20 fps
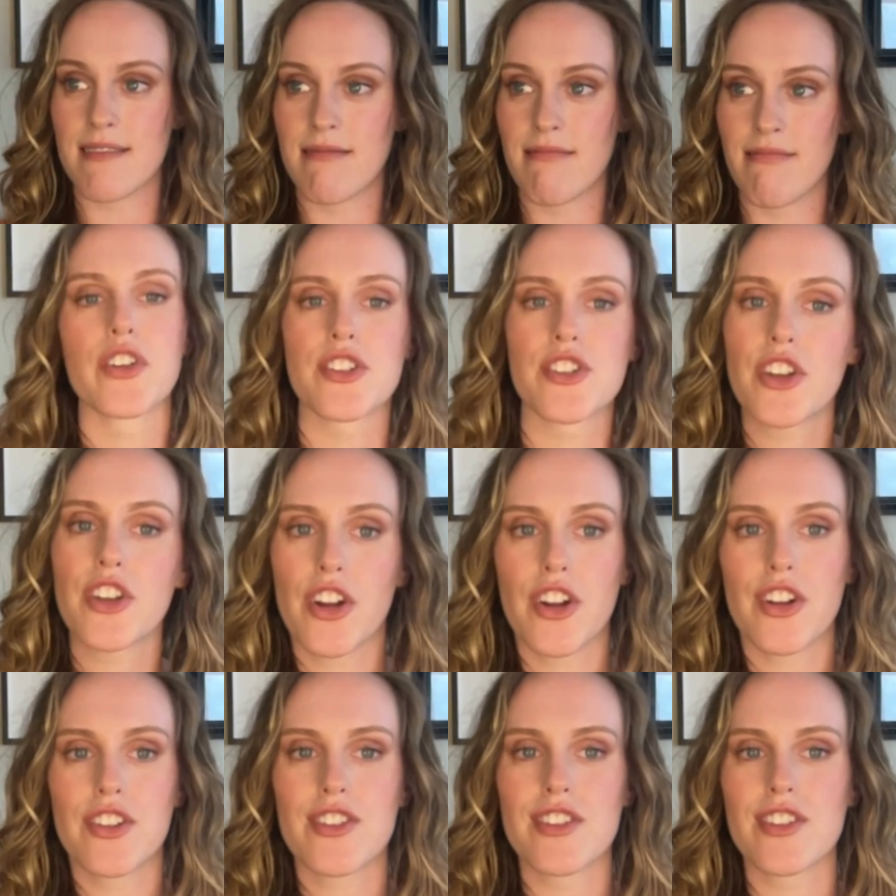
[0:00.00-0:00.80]
For
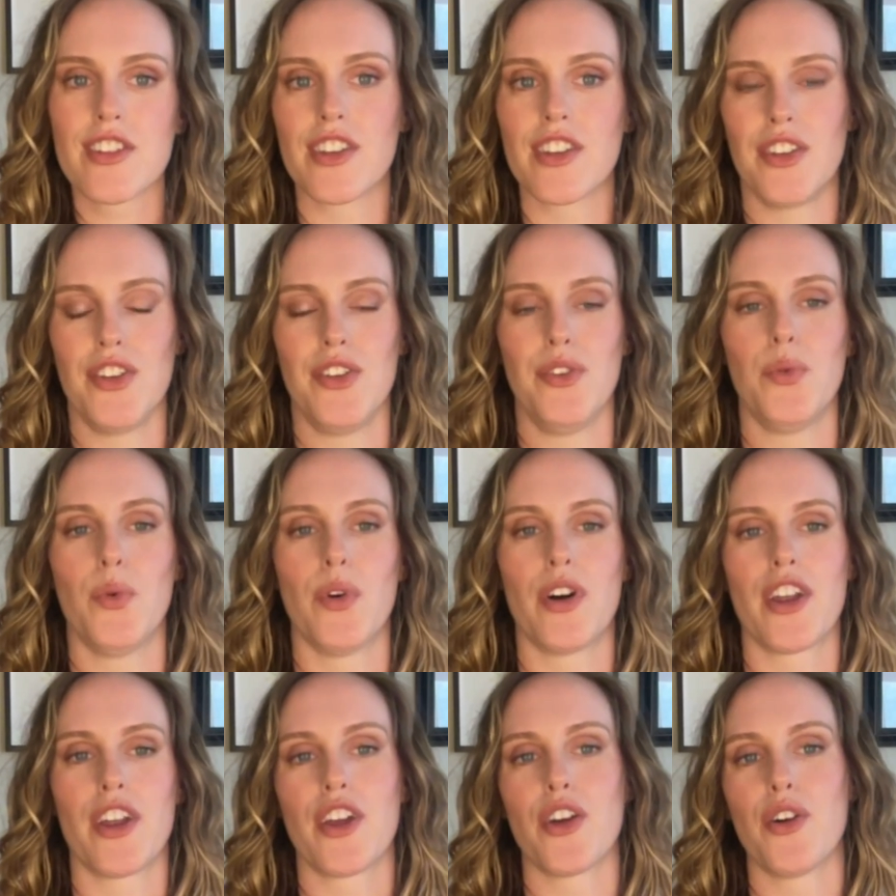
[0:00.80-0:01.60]
skirts, you
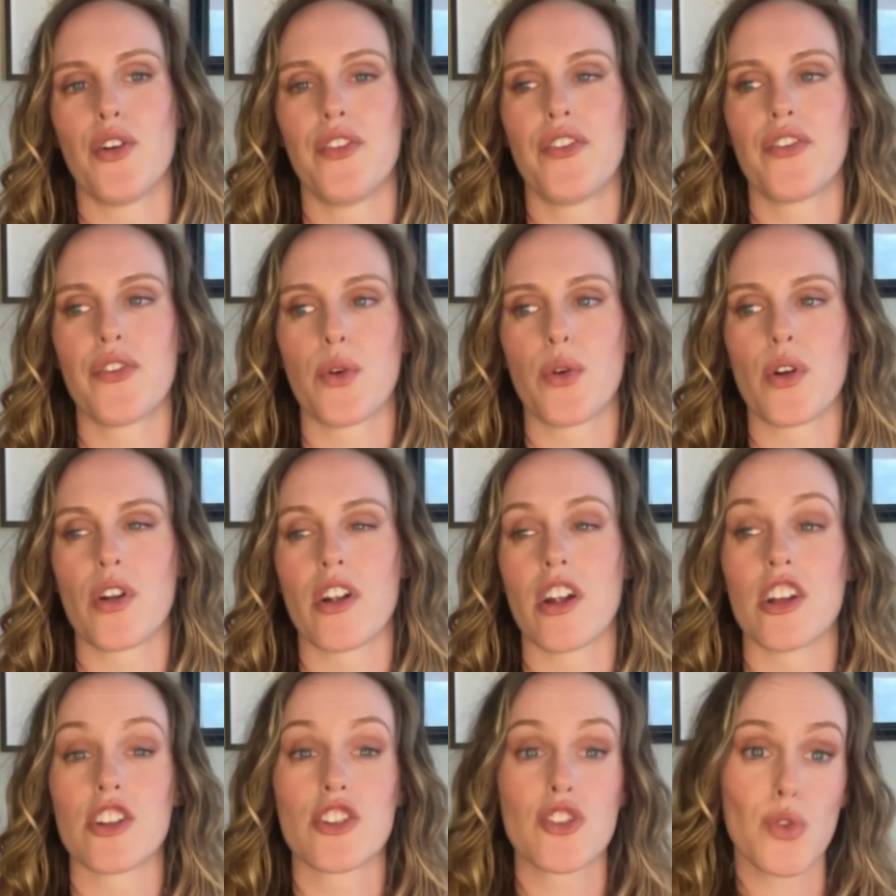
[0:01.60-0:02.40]
want to go
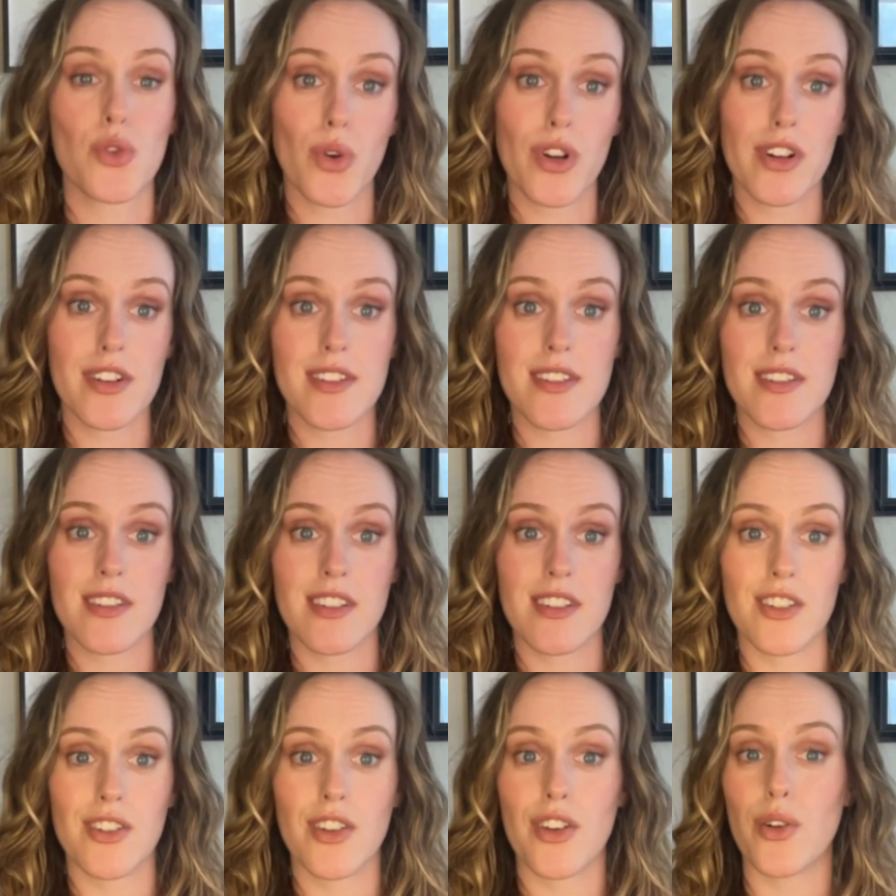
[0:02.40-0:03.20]
for a short.
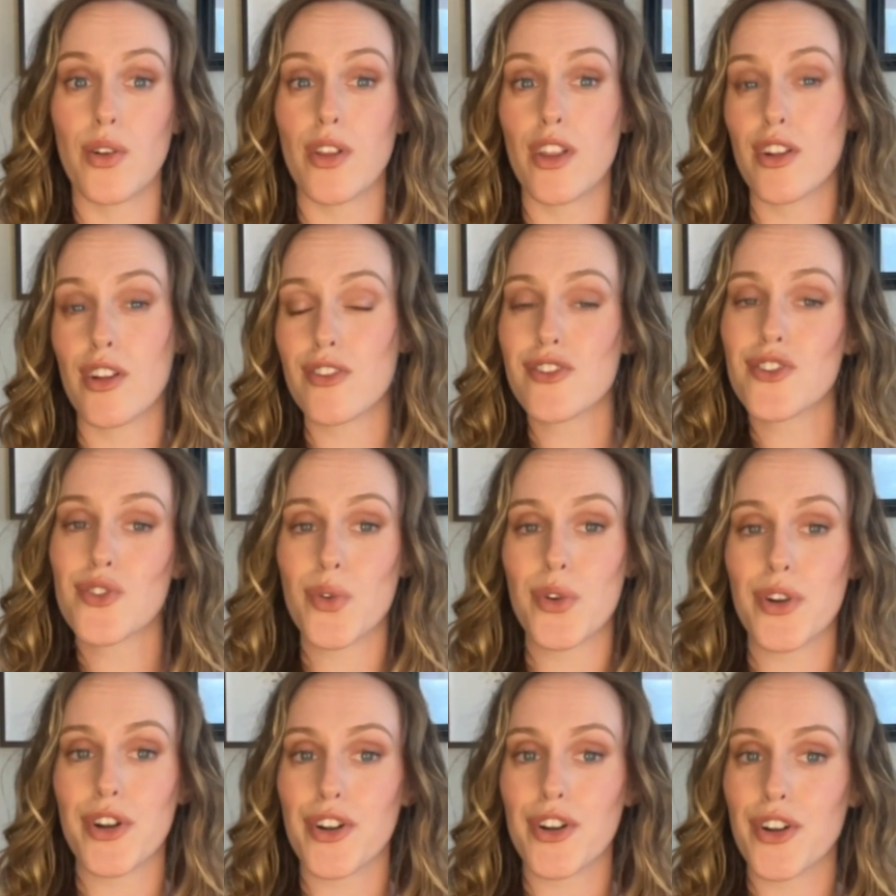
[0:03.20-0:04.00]
You can go a little
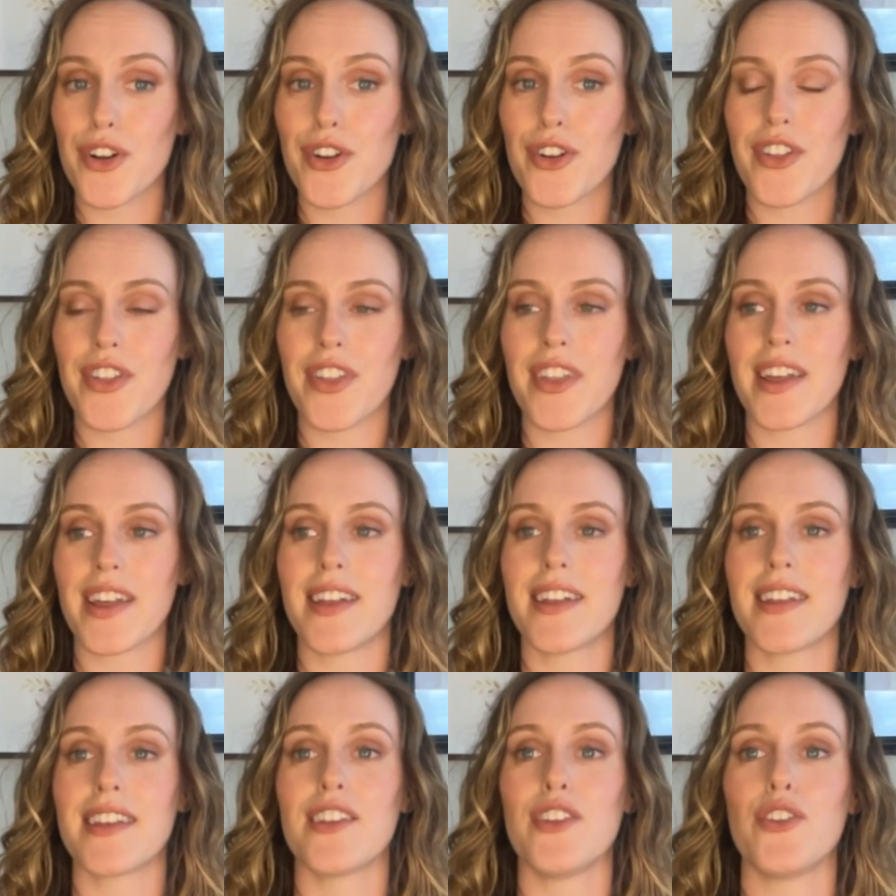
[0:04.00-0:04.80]
shorter
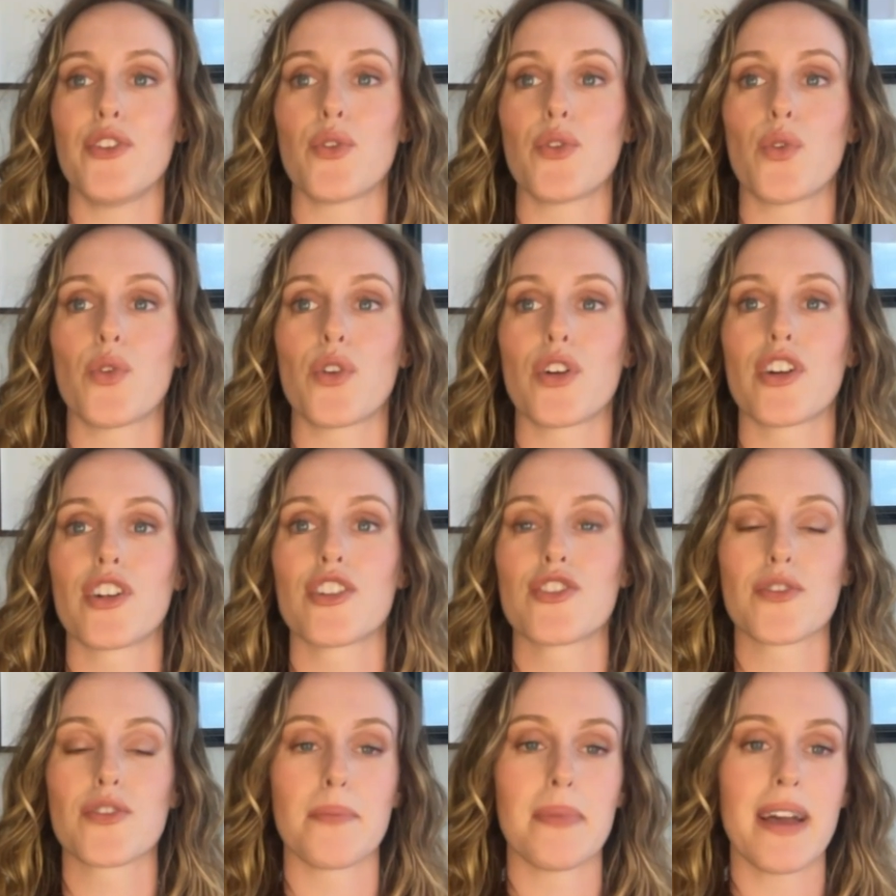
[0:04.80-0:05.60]
than
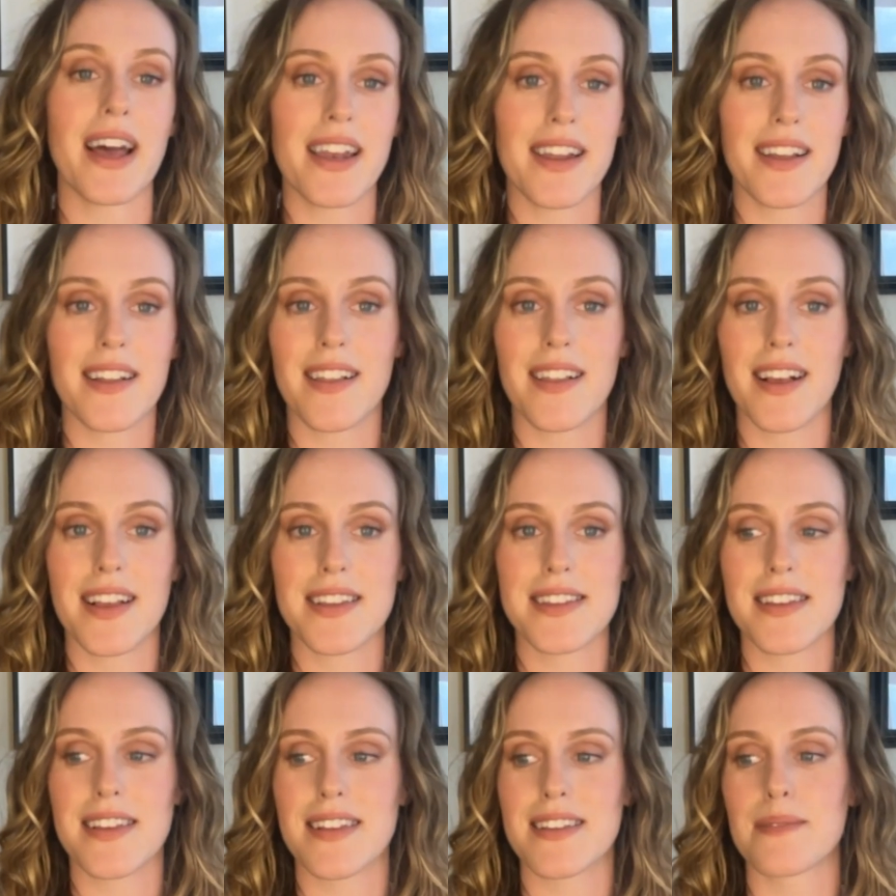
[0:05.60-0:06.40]
your dramatic
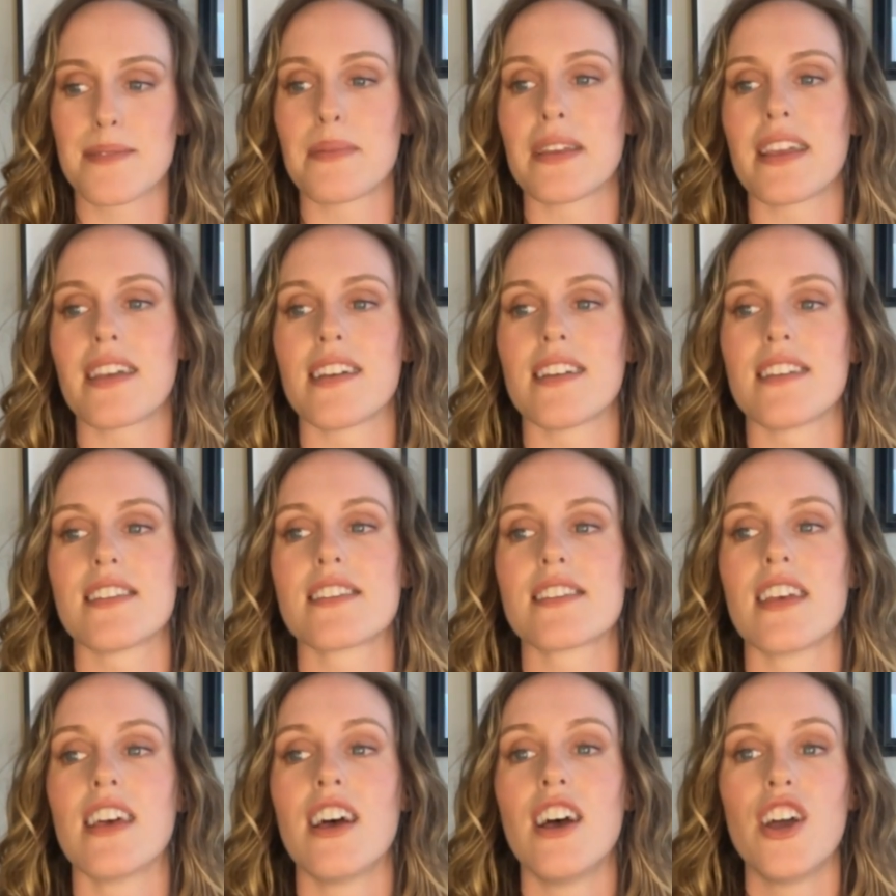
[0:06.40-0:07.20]
classics
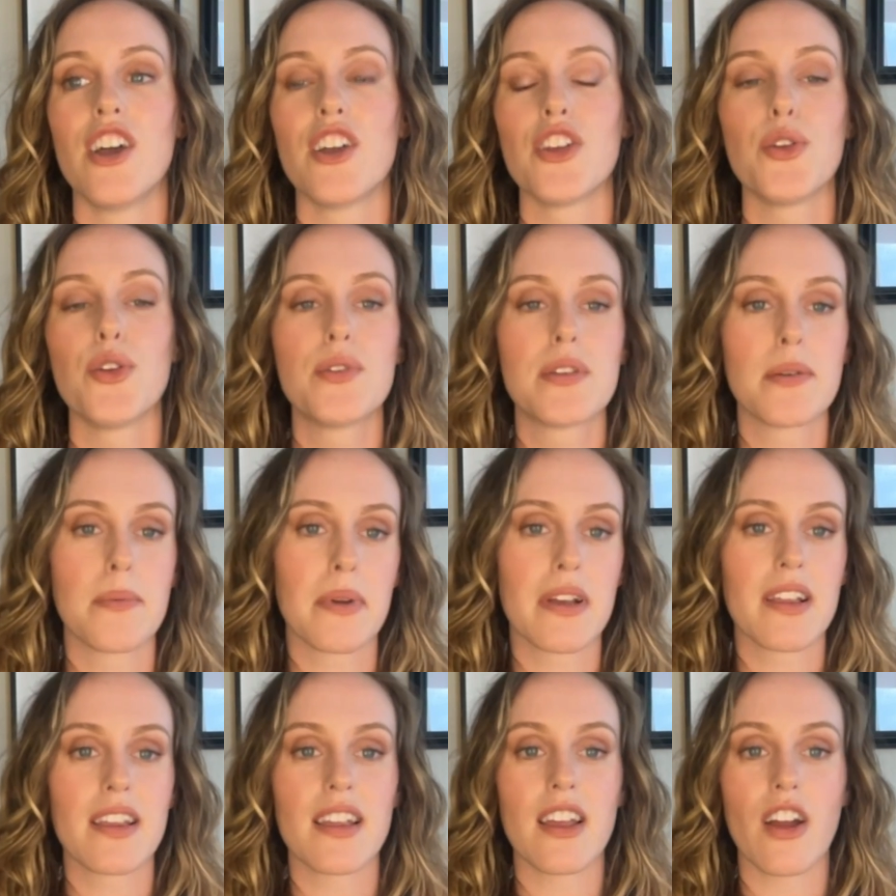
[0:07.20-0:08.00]
because you
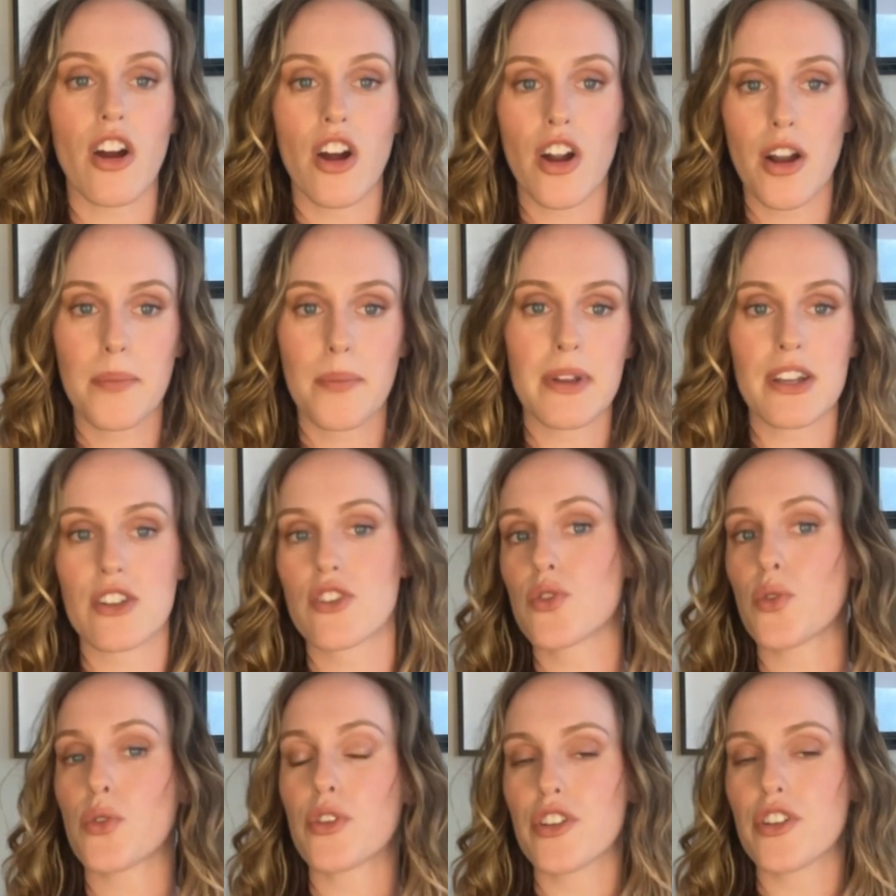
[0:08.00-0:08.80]
typically are a bit
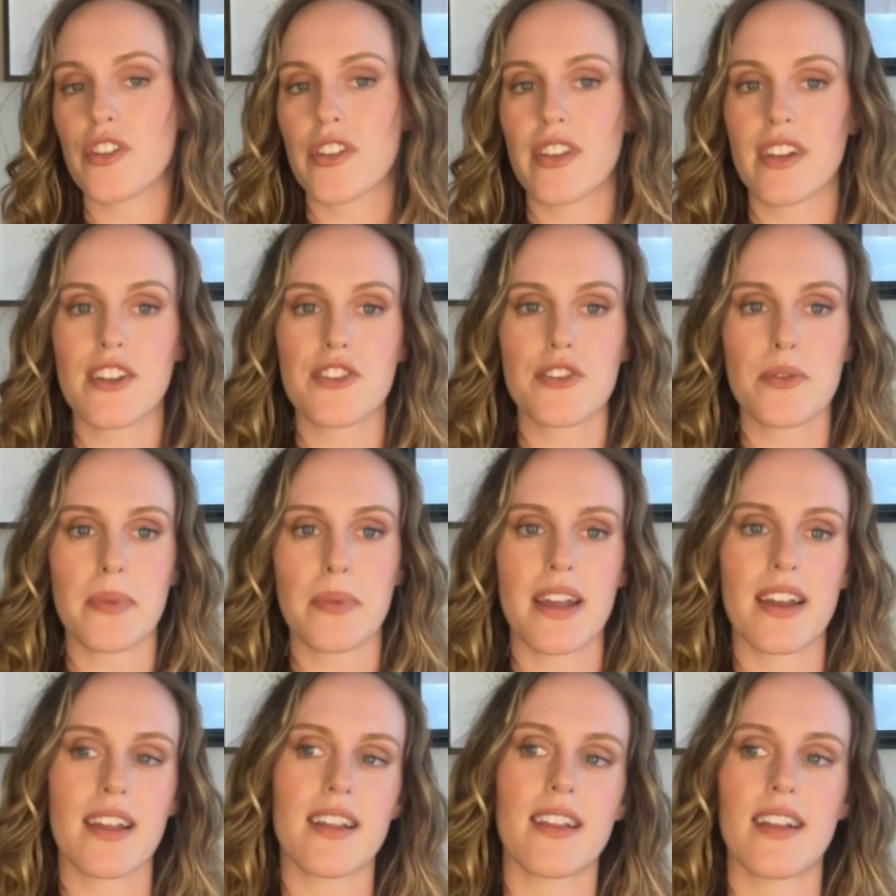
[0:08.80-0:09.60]
shorter than a
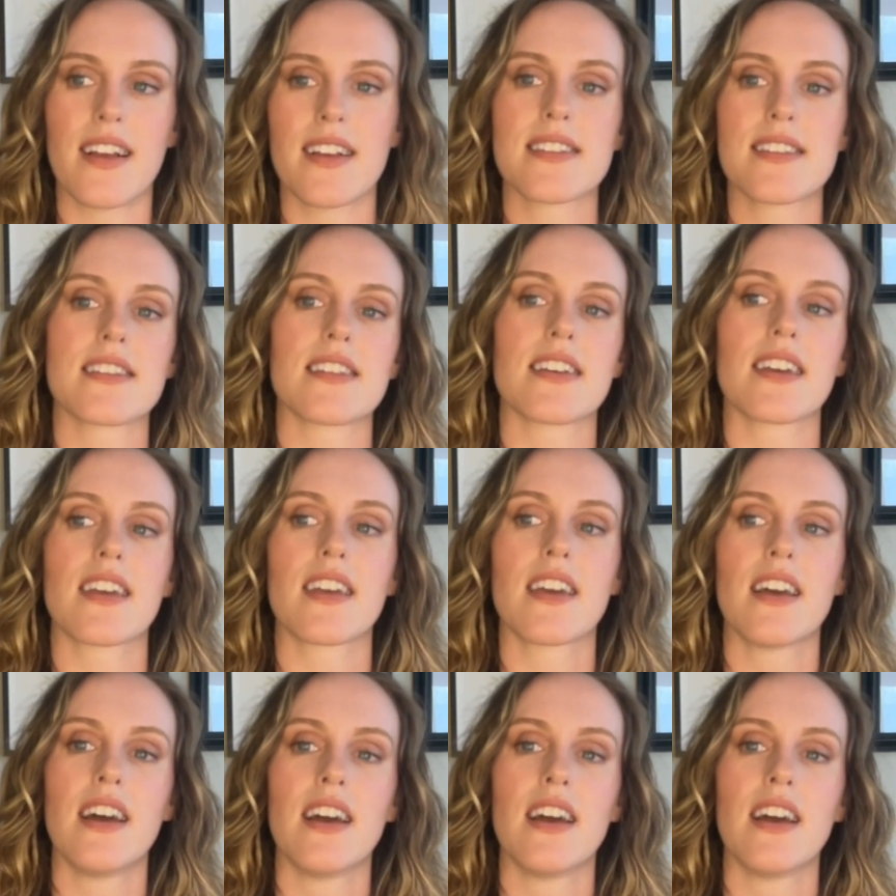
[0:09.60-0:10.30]
dramatic classic,